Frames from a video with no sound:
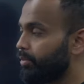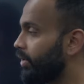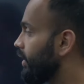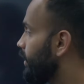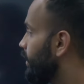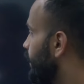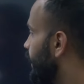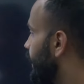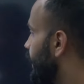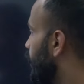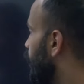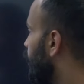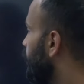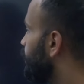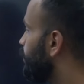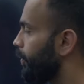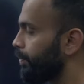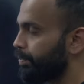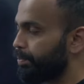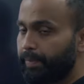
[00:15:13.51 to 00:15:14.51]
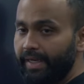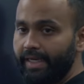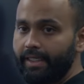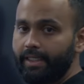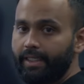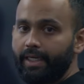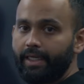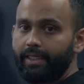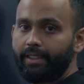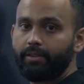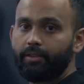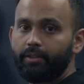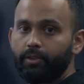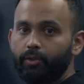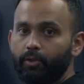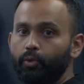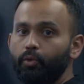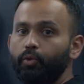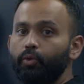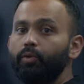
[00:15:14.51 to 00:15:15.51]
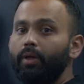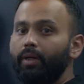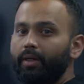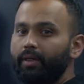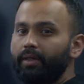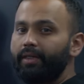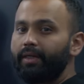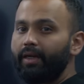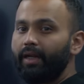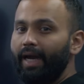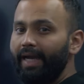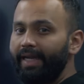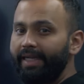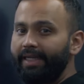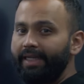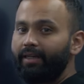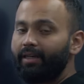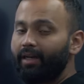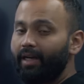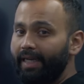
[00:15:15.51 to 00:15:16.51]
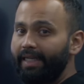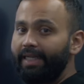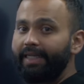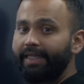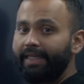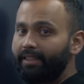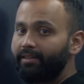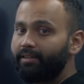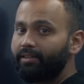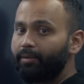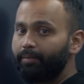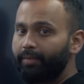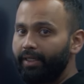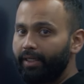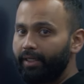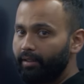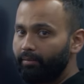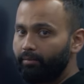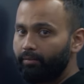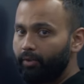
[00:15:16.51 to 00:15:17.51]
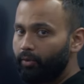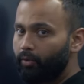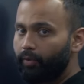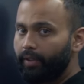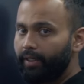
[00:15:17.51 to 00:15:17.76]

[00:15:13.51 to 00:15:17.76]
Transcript: But it cannot penetrate through high, highly denser medium.